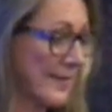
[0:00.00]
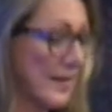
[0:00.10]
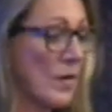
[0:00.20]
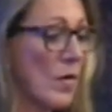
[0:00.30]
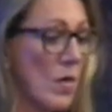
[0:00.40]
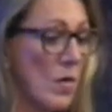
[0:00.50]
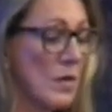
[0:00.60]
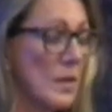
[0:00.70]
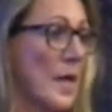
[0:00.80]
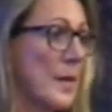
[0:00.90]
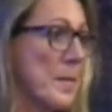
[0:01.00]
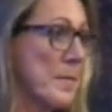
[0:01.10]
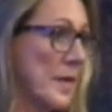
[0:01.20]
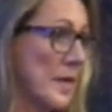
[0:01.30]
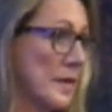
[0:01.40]
that all climate
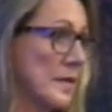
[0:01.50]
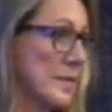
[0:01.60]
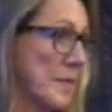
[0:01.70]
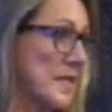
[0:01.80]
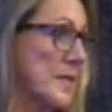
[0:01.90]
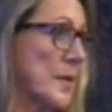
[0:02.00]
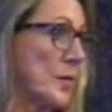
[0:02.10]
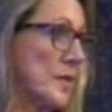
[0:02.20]
models must be